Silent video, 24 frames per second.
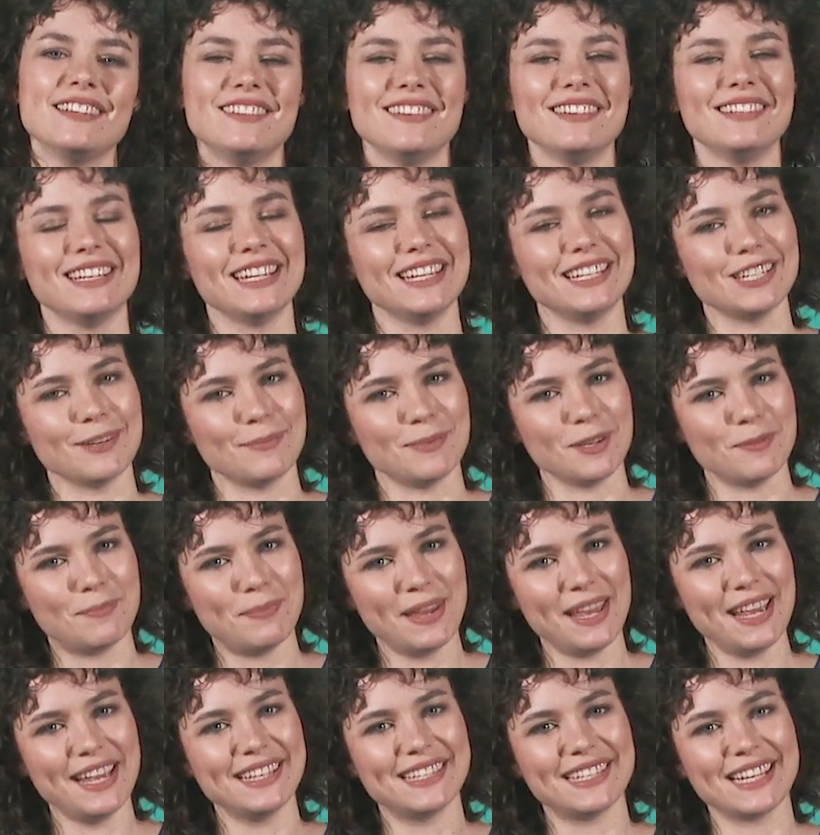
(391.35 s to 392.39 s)

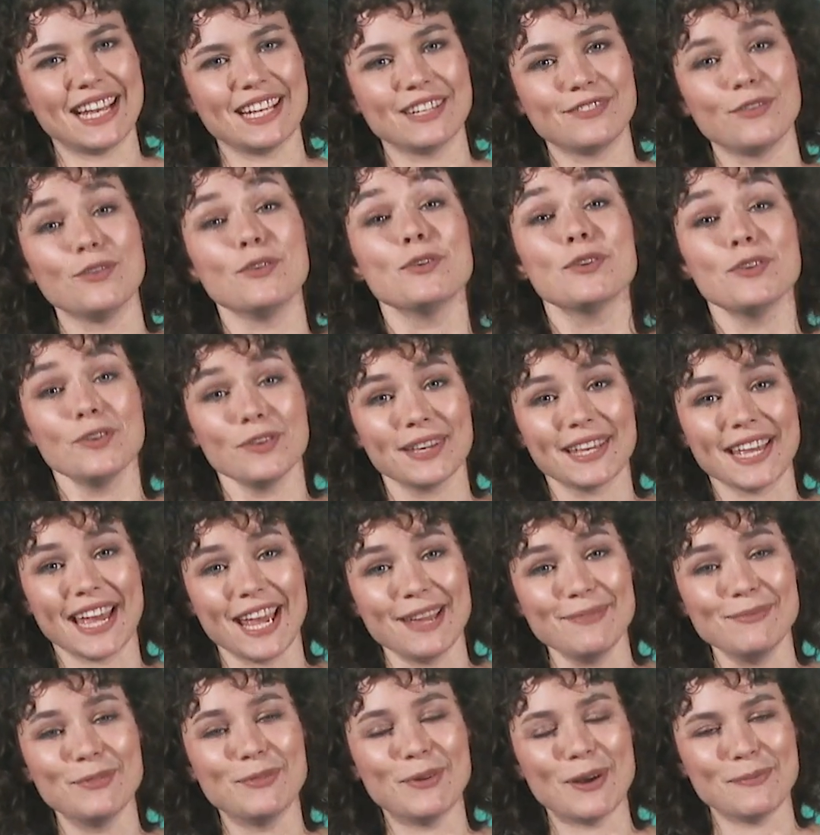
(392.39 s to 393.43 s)
GGWP stands for good
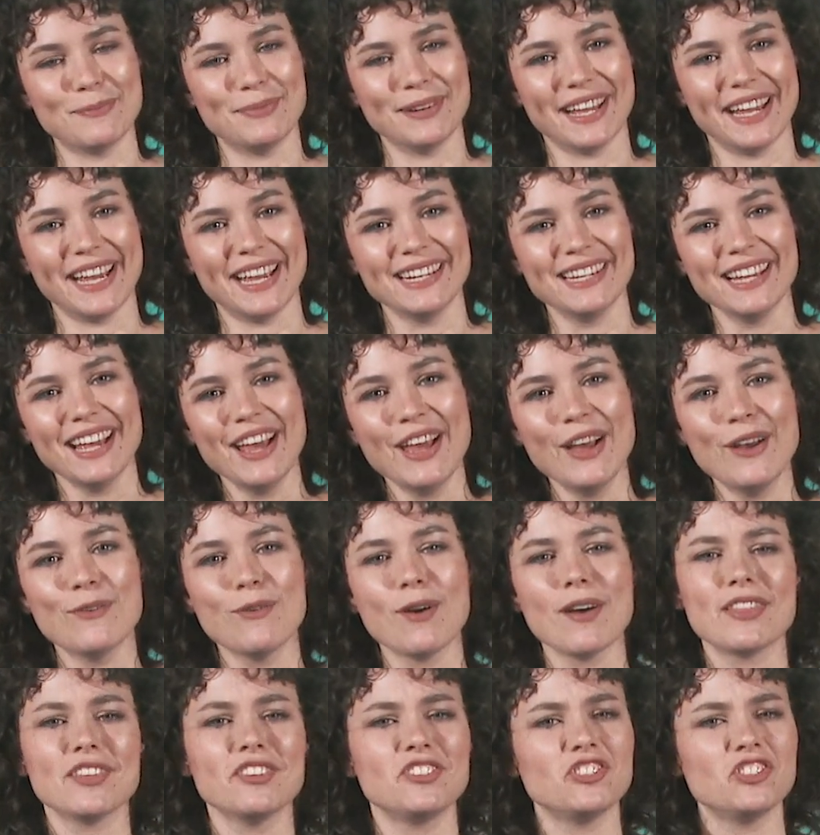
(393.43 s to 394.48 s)
game, well played,
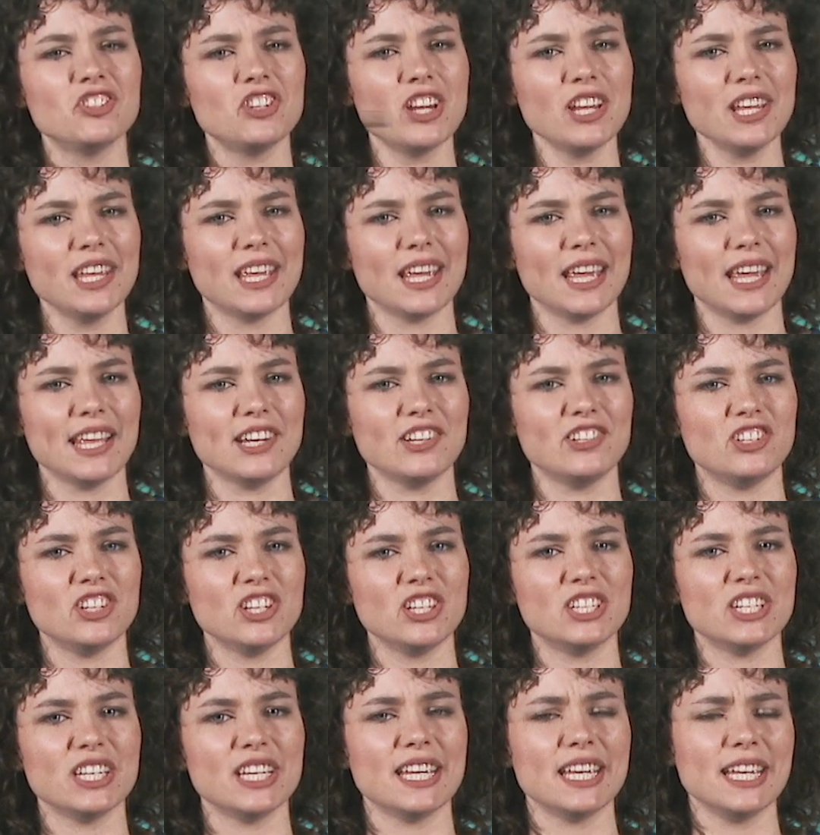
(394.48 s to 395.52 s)
while the cheeky
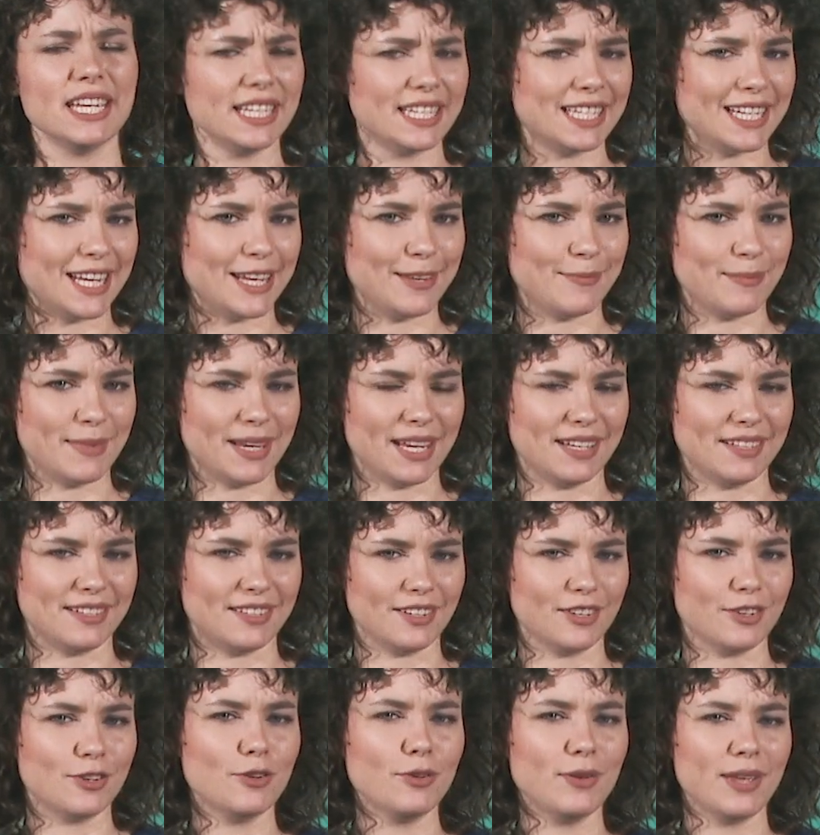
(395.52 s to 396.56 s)
GG Easy
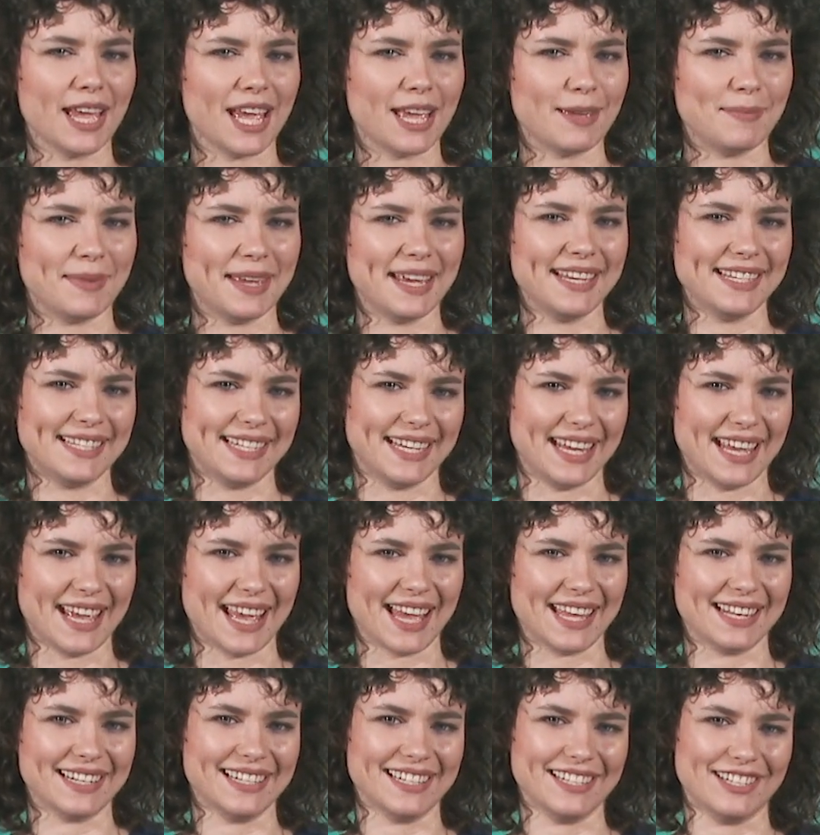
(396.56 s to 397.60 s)
means good game, easy,
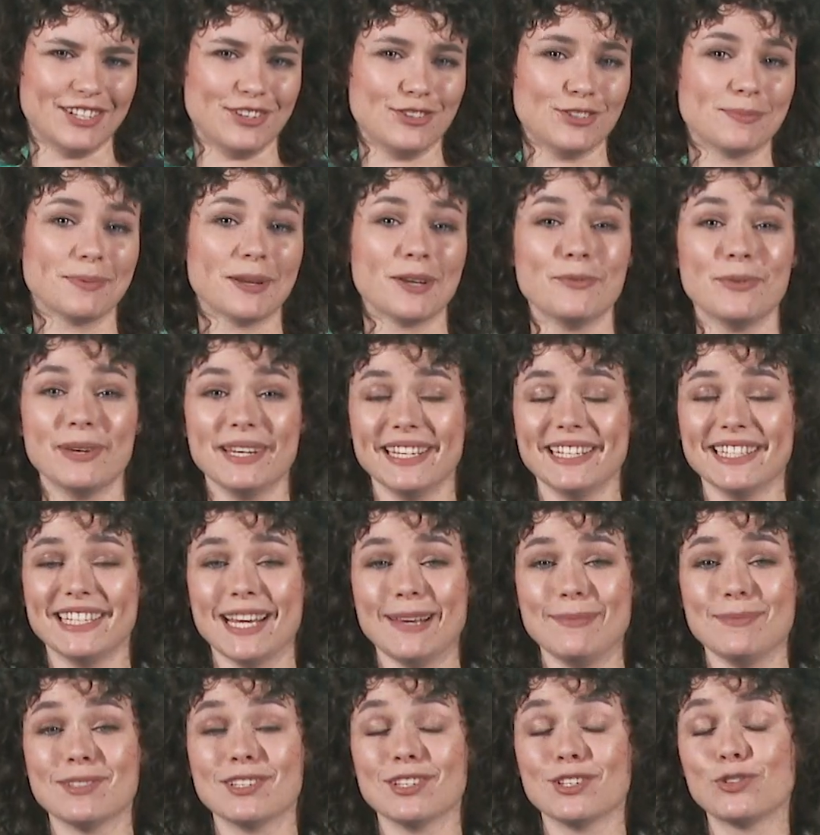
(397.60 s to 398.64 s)
and is used by winning
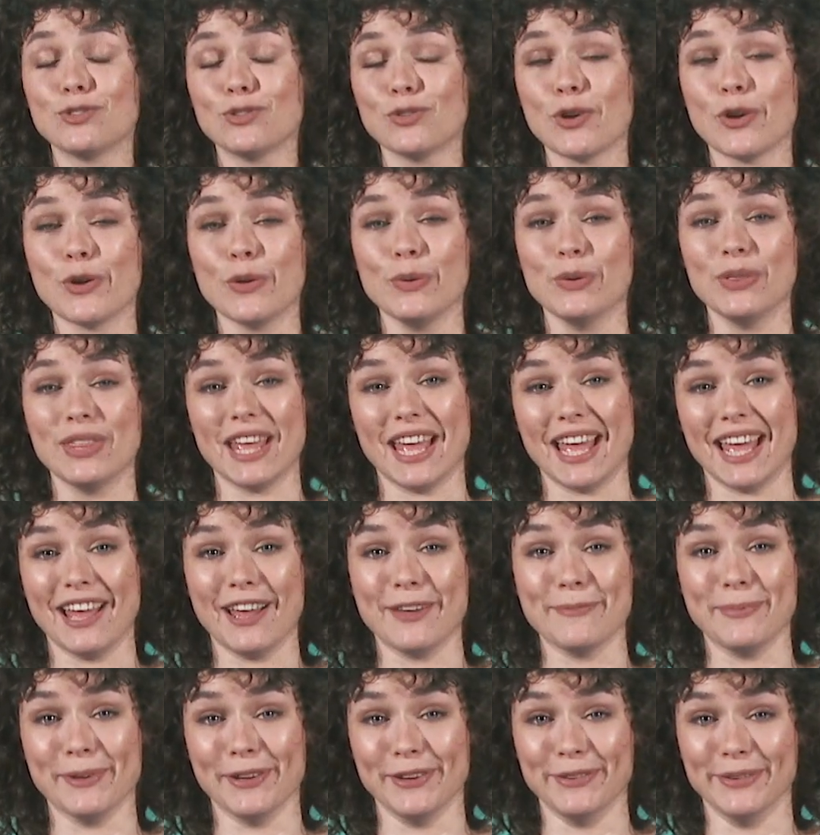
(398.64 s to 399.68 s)
teams to troll their
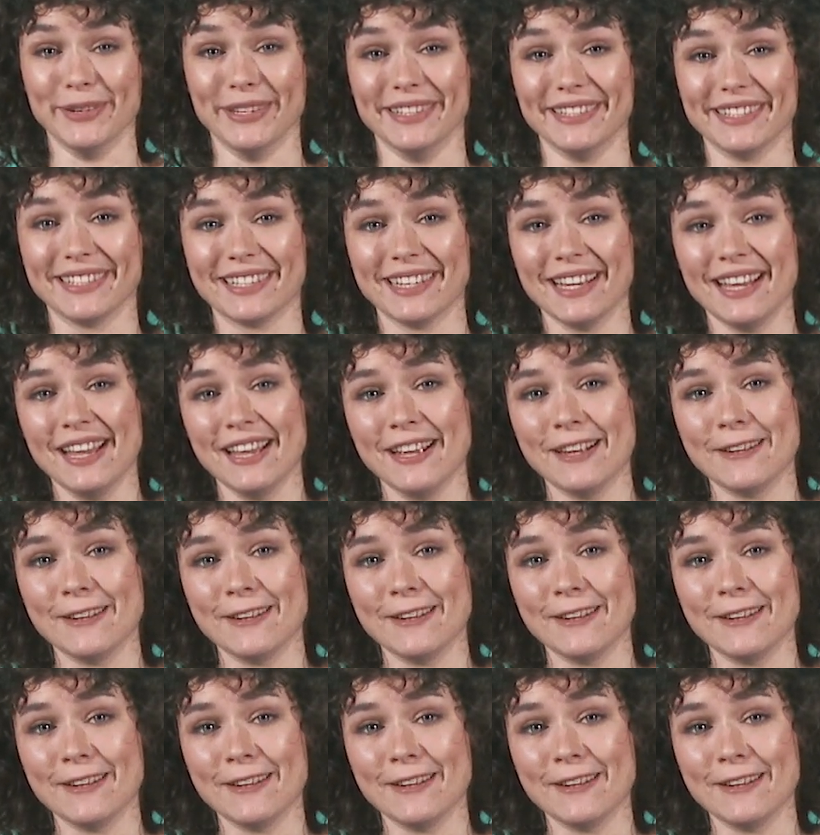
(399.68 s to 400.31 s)
opponents.